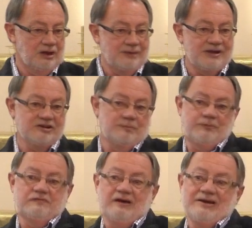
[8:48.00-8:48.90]
I'm not going to
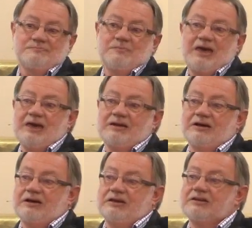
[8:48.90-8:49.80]
provide
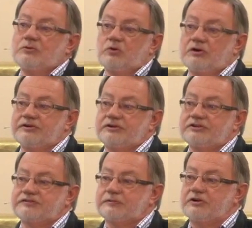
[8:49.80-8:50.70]
manna in the
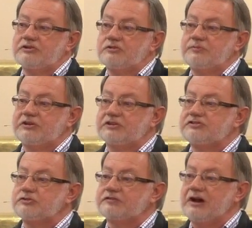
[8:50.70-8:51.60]
wilderness for you
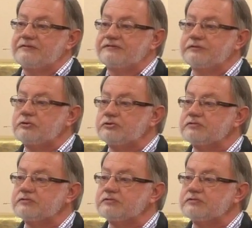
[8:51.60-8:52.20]
because you've got food,